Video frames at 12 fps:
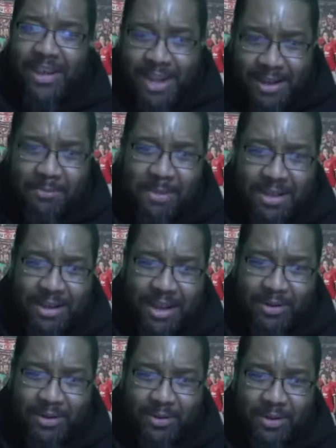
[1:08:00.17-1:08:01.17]
me I talk
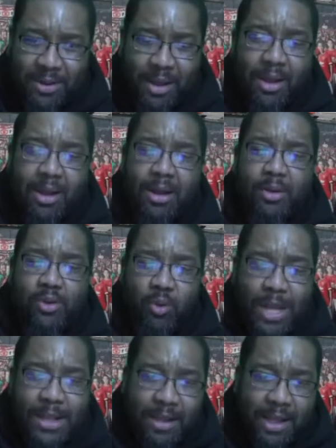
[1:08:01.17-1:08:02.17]
to.
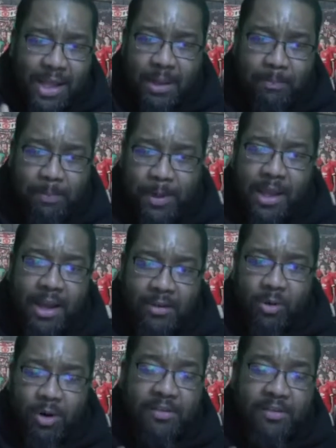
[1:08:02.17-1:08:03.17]
28 players
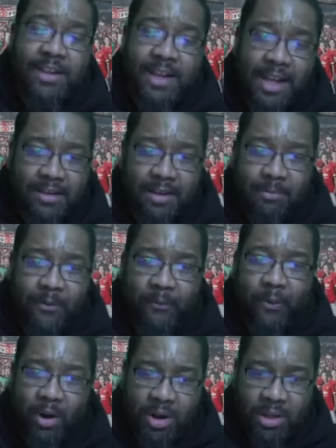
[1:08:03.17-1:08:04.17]
were selected
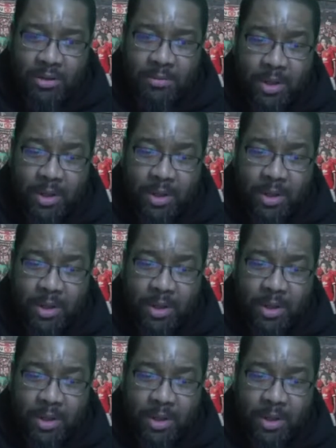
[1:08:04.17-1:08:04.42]
before you.